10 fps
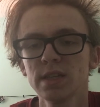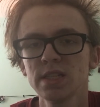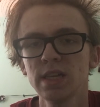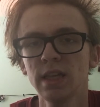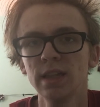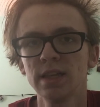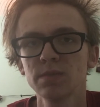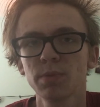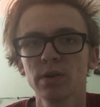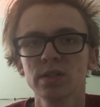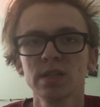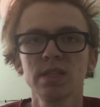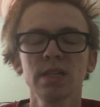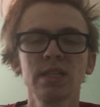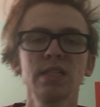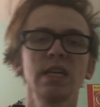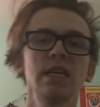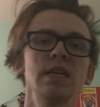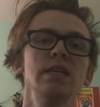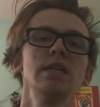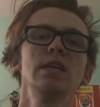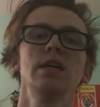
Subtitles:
see this person succeed.